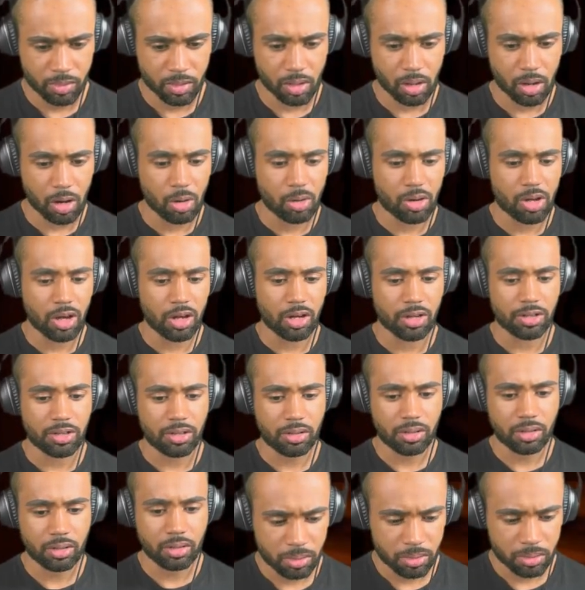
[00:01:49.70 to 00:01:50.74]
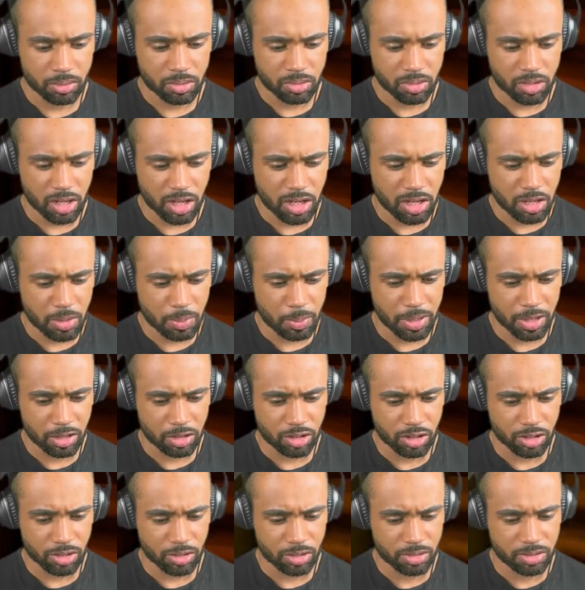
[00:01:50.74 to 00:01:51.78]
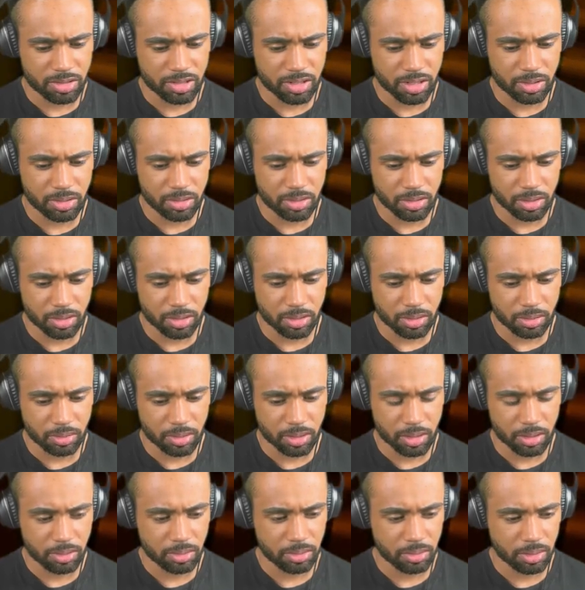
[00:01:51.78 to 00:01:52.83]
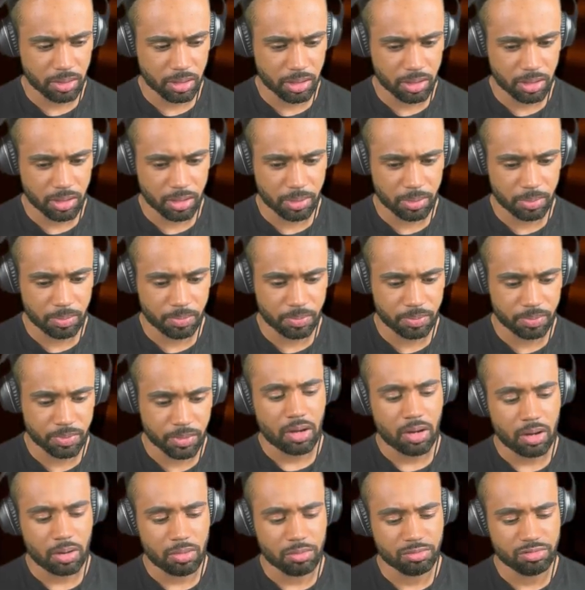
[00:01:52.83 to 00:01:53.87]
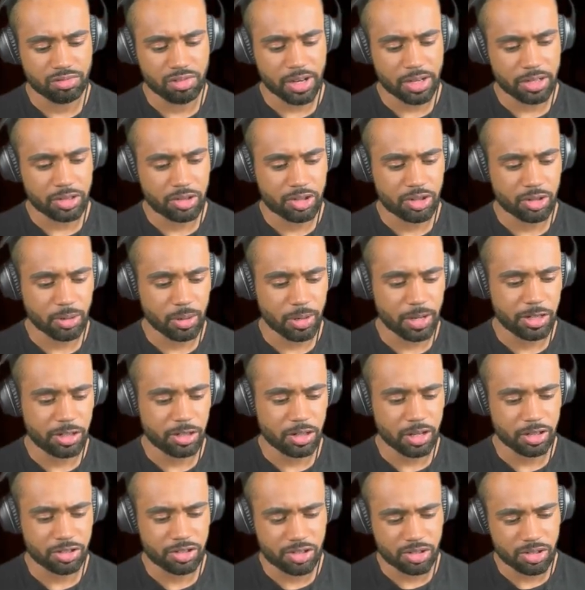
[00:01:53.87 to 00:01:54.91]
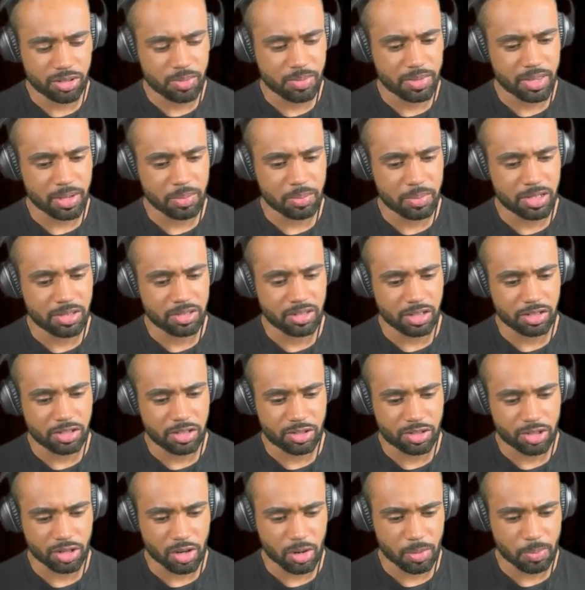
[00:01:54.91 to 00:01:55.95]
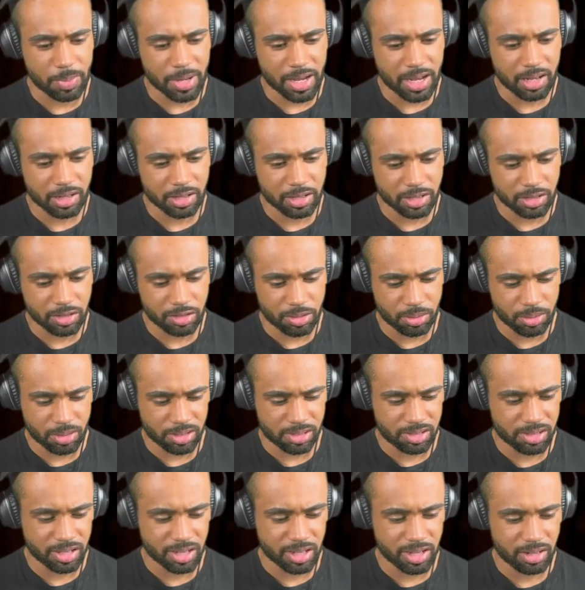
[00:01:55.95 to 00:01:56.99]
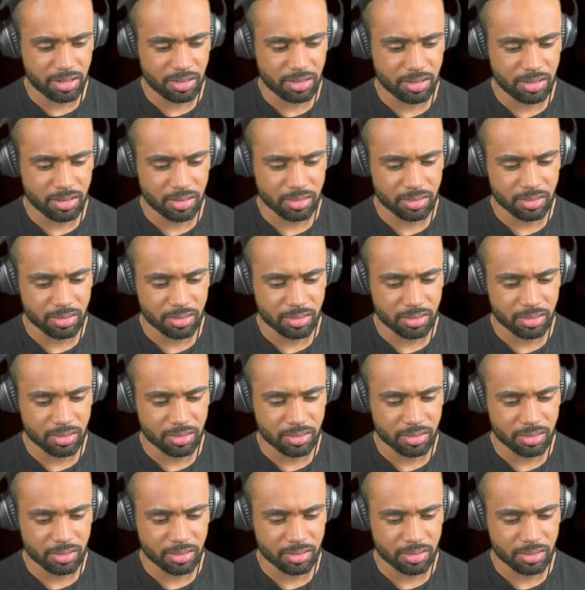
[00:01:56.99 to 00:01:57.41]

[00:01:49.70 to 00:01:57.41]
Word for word: Oh god. Take picture, not centered. Okay. Um, right, so I assume that means I need to go back and do this again?